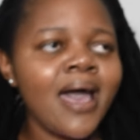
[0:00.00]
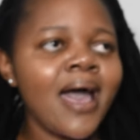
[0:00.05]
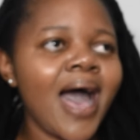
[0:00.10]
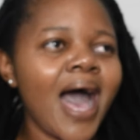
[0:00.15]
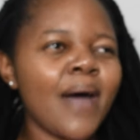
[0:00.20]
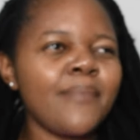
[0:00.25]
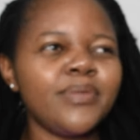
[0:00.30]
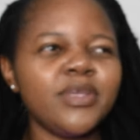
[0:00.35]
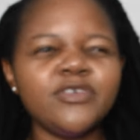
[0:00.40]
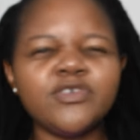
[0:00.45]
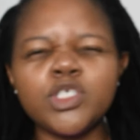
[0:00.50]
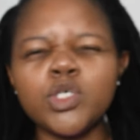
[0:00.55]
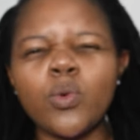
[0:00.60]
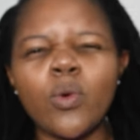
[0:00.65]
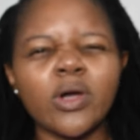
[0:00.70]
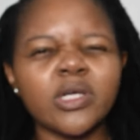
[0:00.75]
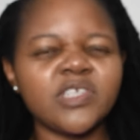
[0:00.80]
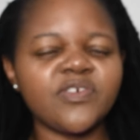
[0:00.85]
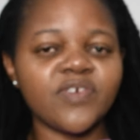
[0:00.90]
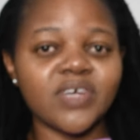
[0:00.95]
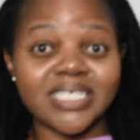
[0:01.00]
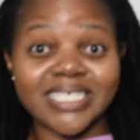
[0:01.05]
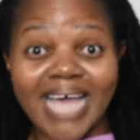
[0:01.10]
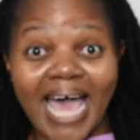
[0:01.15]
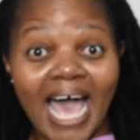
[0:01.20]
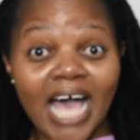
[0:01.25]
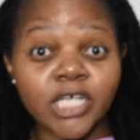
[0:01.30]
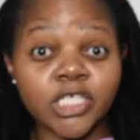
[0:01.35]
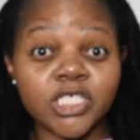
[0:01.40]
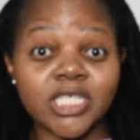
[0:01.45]
I believe she worked for
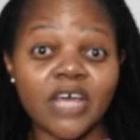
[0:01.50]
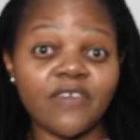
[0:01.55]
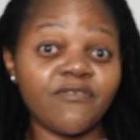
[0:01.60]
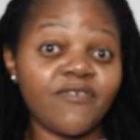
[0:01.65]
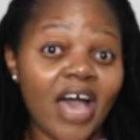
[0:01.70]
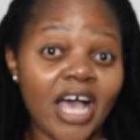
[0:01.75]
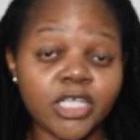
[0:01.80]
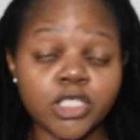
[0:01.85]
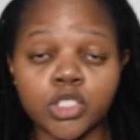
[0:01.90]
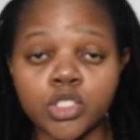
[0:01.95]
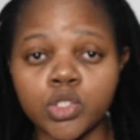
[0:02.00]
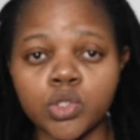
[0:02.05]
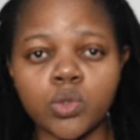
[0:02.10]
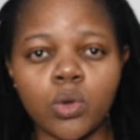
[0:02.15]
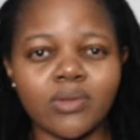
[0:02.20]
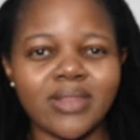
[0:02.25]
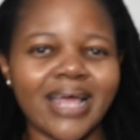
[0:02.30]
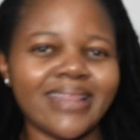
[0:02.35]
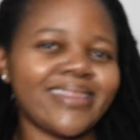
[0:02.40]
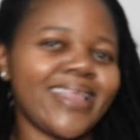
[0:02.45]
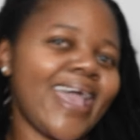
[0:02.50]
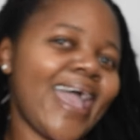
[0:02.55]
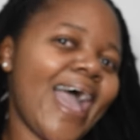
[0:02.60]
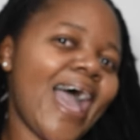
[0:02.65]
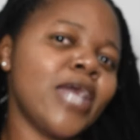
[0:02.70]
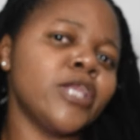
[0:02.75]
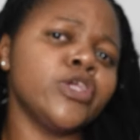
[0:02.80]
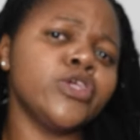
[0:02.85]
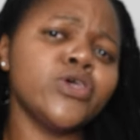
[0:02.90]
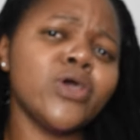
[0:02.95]
Dash, that fashion store that they
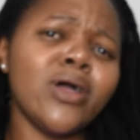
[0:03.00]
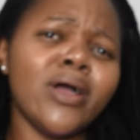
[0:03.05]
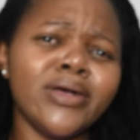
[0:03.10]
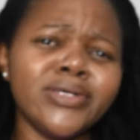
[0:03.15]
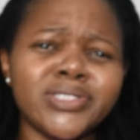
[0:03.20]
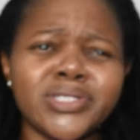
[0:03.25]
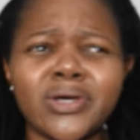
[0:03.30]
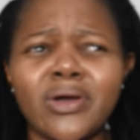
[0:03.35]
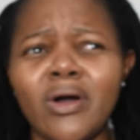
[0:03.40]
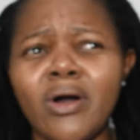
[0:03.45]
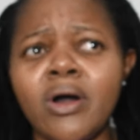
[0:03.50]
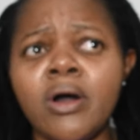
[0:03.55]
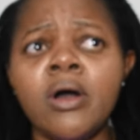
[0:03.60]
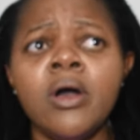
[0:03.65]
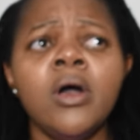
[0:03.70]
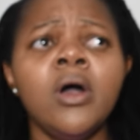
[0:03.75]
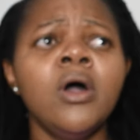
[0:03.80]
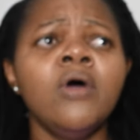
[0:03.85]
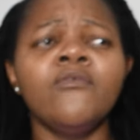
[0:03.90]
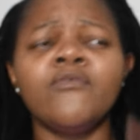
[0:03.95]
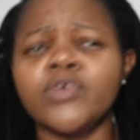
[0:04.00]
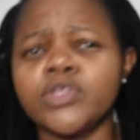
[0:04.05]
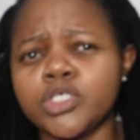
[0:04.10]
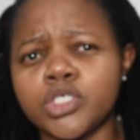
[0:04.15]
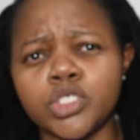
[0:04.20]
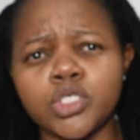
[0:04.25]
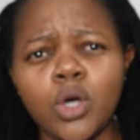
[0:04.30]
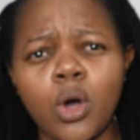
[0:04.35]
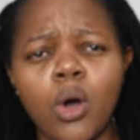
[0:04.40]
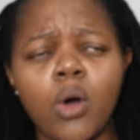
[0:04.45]
had years ago for the
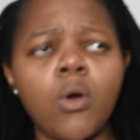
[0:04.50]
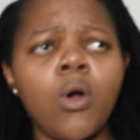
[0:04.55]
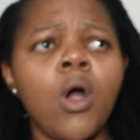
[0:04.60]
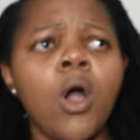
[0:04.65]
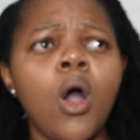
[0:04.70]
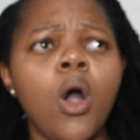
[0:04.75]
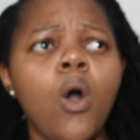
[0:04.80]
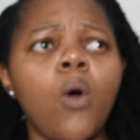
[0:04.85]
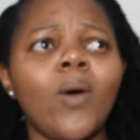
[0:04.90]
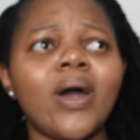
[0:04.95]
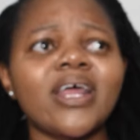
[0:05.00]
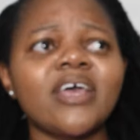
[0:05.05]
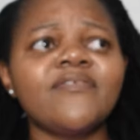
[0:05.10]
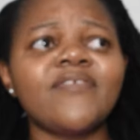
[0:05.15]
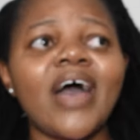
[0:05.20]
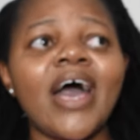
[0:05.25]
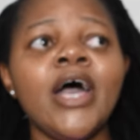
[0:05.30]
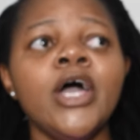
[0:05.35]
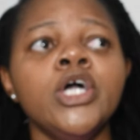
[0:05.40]
show or whatever.